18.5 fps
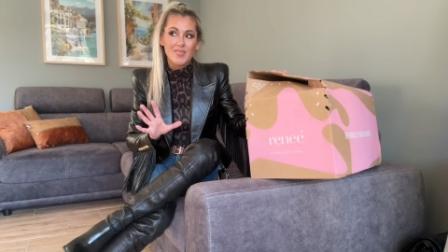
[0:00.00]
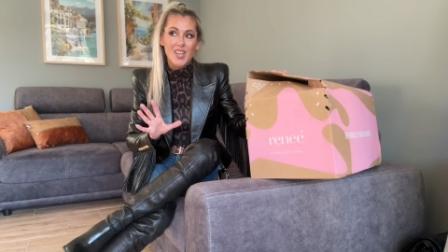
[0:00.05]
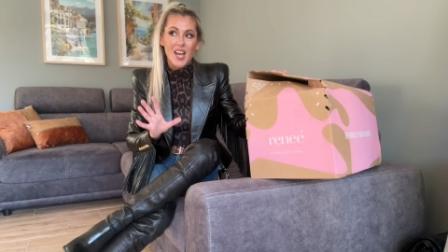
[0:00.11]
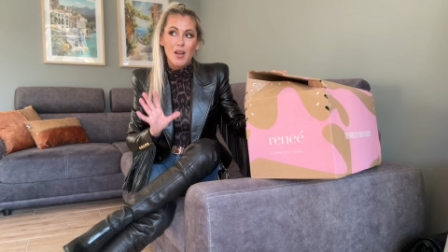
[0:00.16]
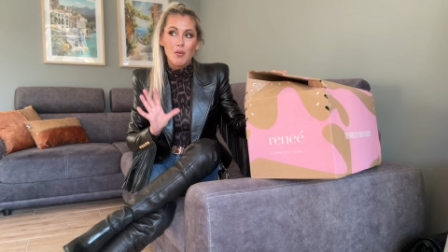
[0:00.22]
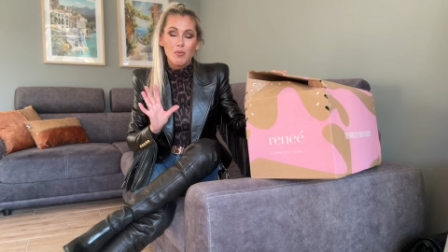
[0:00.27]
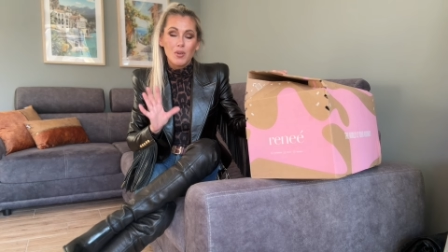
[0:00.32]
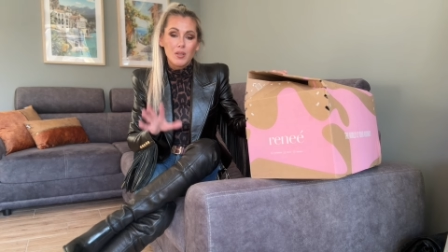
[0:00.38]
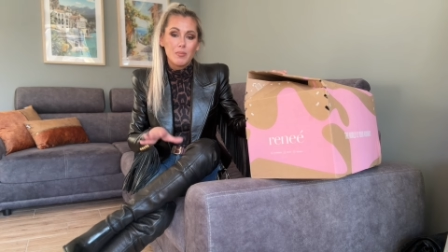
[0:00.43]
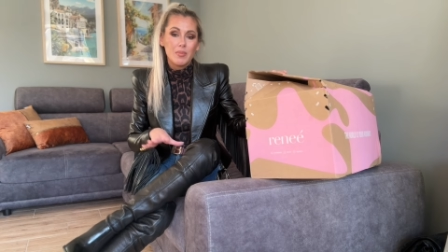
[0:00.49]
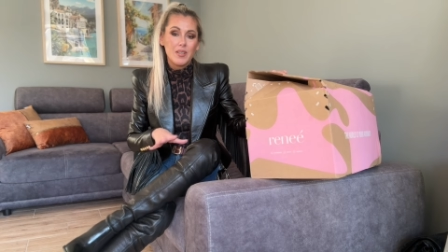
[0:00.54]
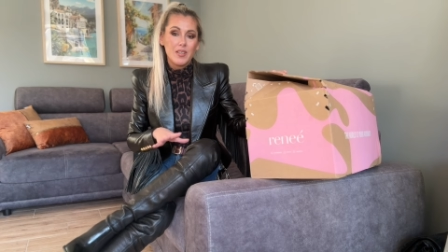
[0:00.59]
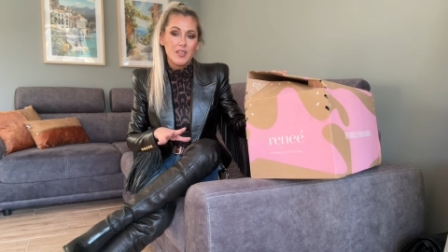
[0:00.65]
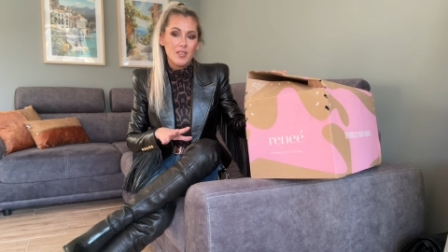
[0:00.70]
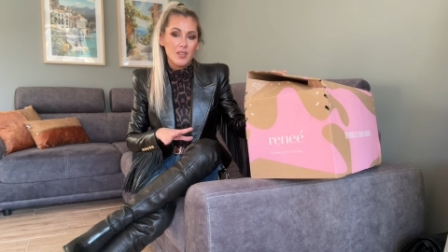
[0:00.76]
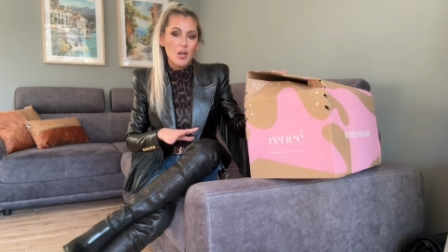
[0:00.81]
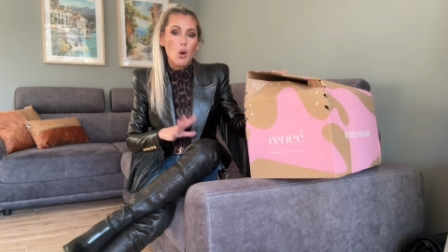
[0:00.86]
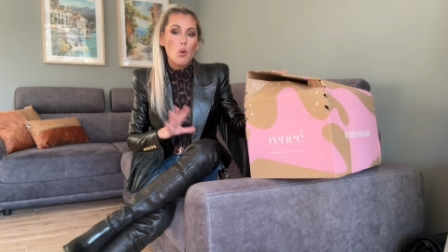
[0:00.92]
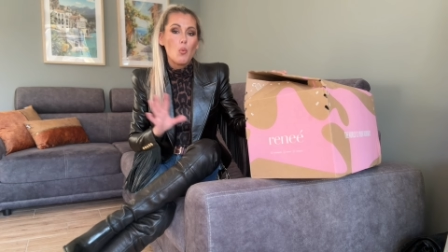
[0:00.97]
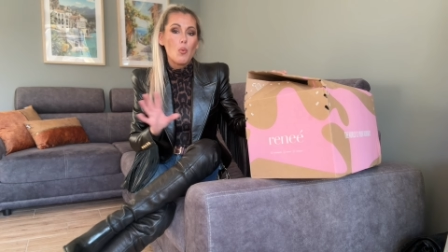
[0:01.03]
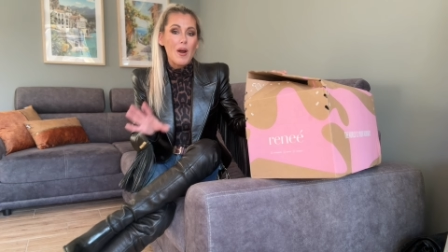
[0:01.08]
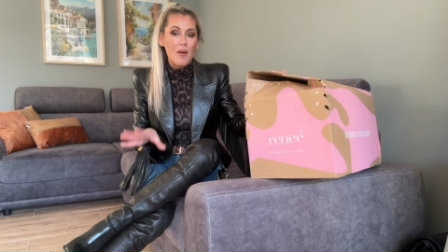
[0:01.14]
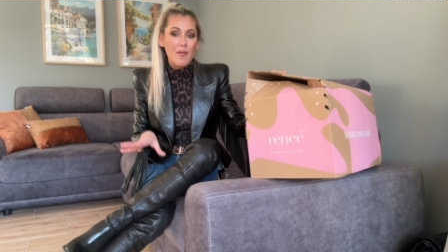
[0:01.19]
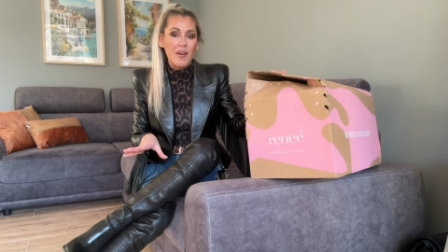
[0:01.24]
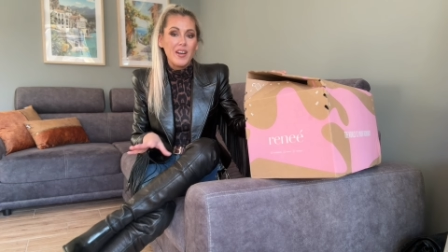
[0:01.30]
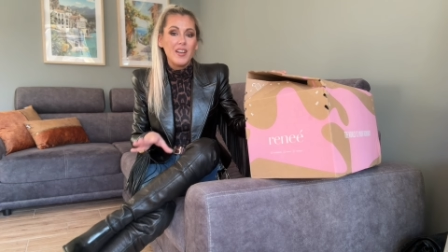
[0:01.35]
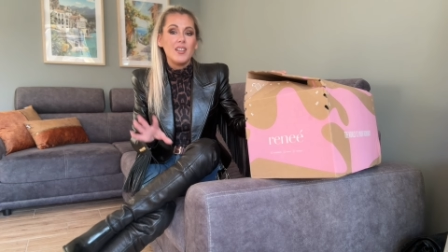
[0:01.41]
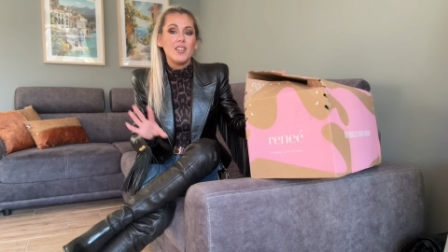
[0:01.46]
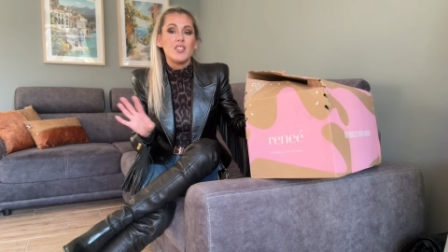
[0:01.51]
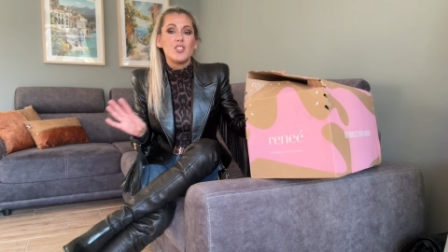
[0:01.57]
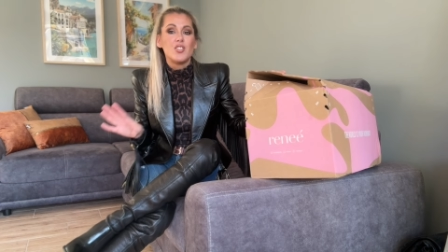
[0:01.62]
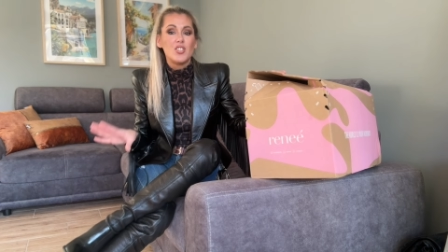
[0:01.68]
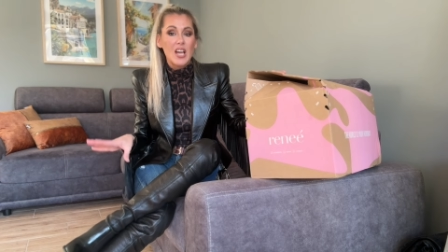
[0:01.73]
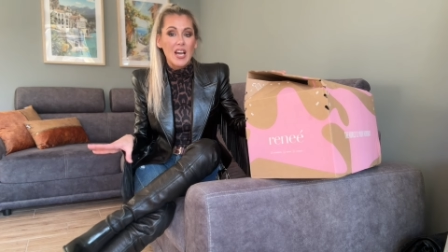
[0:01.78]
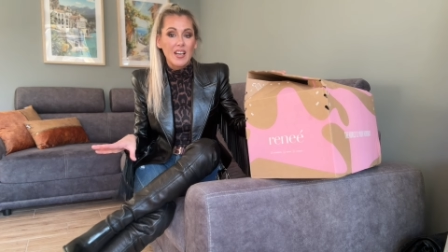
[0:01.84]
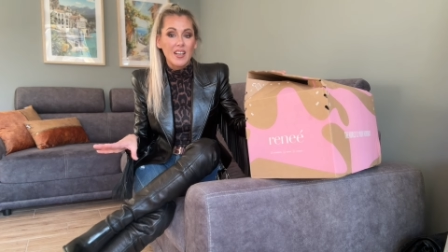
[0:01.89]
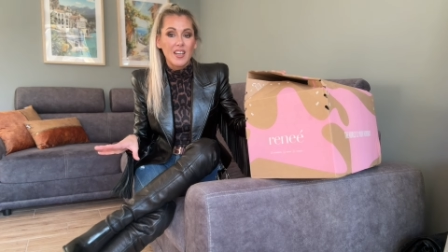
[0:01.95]
I will be wearing this
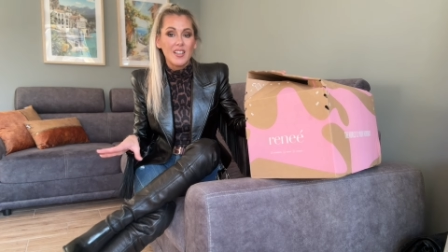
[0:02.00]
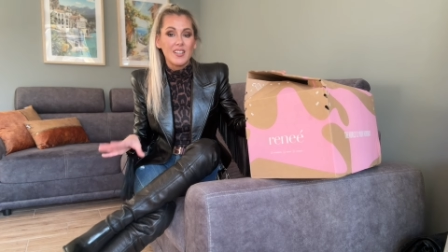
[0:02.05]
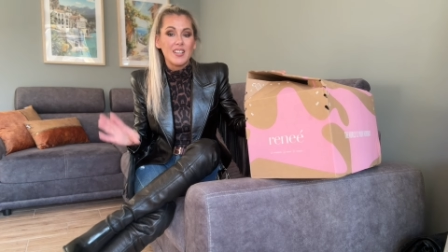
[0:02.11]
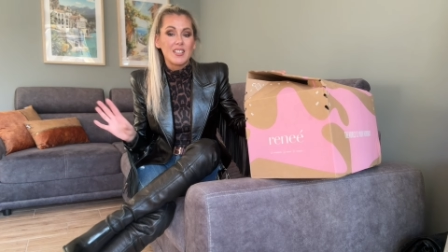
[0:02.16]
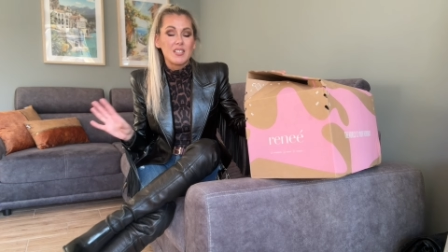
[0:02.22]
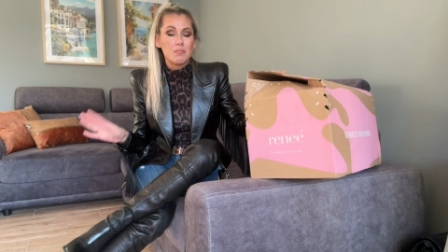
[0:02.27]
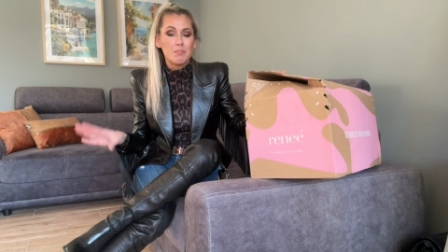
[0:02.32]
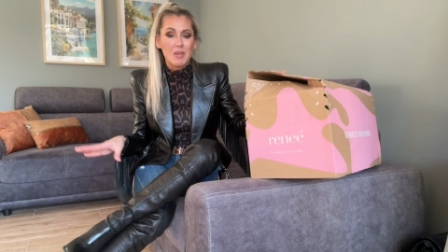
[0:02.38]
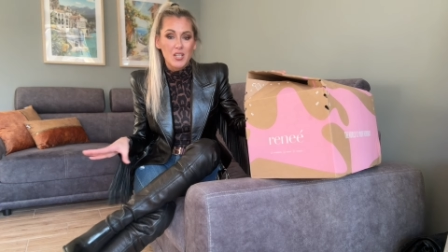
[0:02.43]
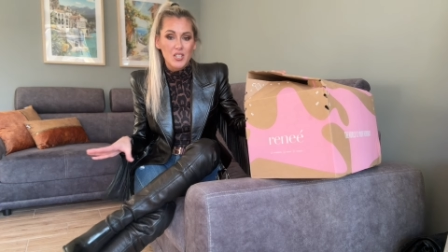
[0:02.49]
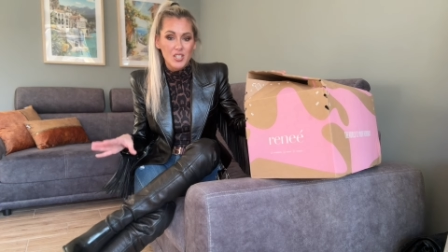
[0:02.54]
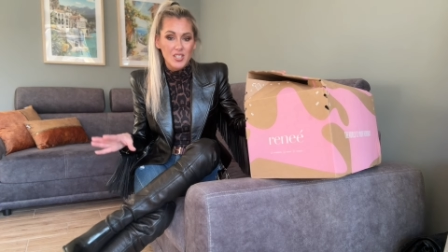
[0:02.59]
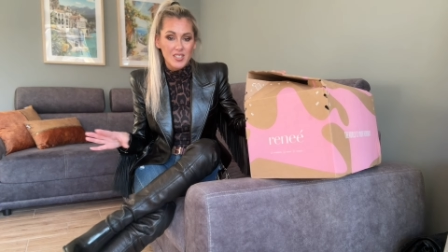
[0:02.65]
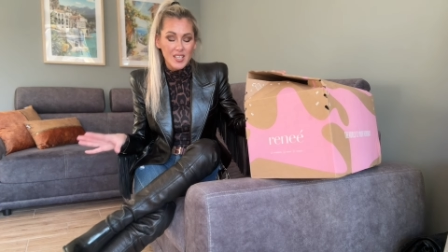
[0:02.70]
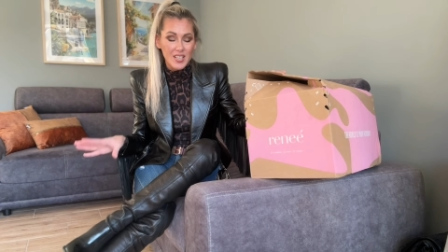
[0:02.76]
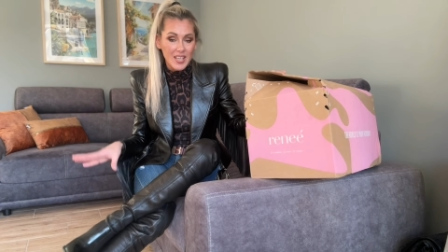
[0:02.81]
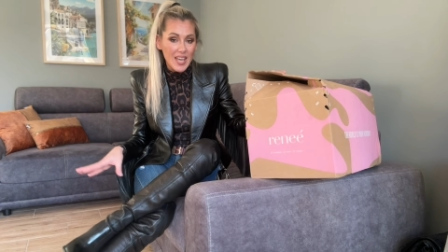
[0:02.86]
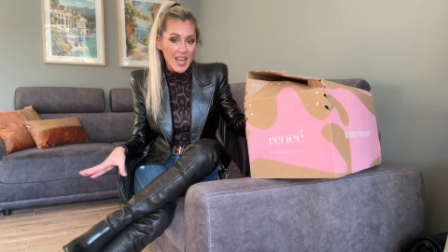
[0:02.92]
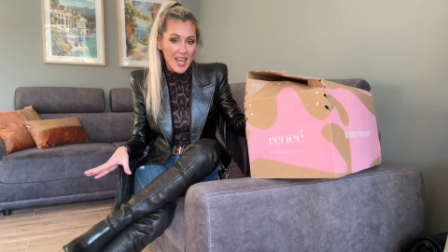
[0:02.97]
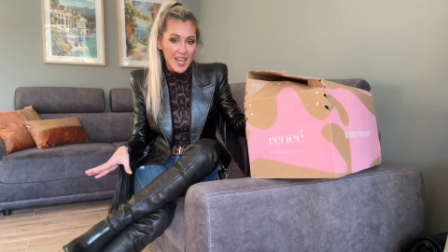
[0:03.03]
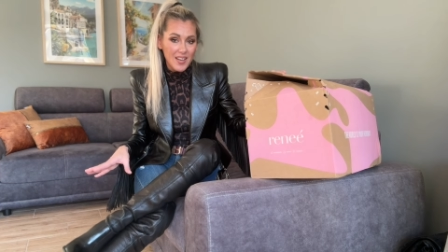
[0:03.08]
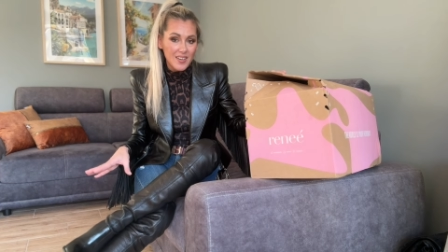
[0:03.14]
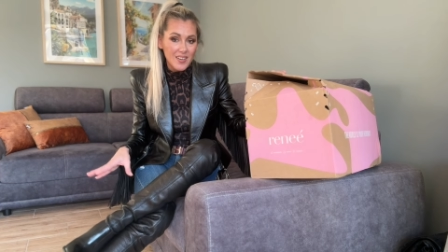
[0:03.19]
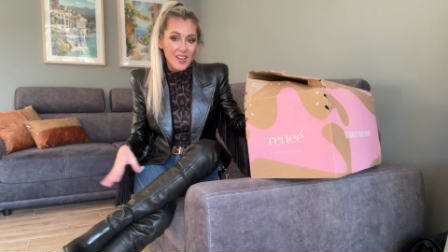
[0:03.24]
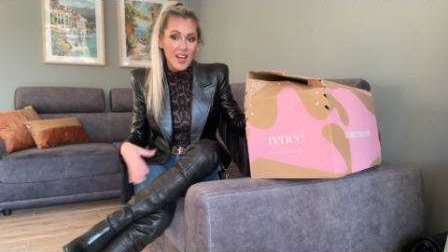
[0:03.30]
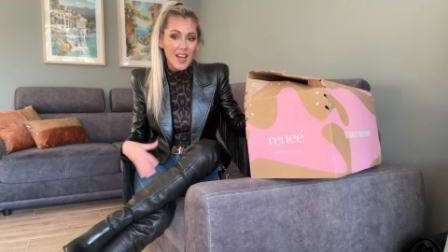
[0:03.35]
jacket as much as I can